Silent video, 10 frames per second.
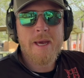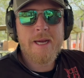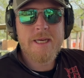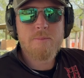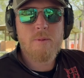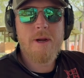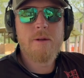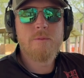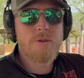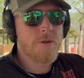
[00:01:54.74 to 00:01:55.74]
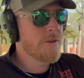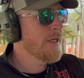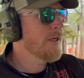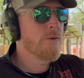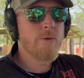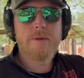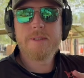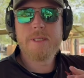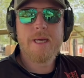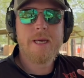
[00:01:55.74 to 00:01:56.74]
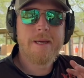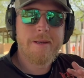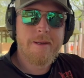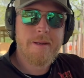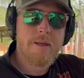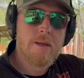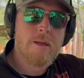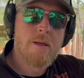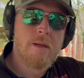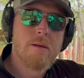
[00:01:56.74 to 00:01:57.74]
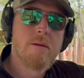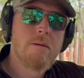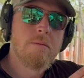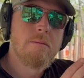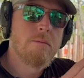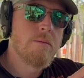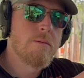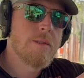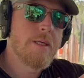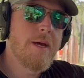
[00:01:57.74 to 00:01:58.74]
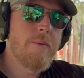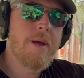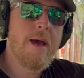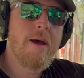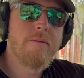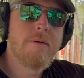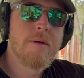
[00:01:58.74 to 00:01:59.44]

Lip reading: Hey guys, Brandon with Chosen Outdoors, and today we have,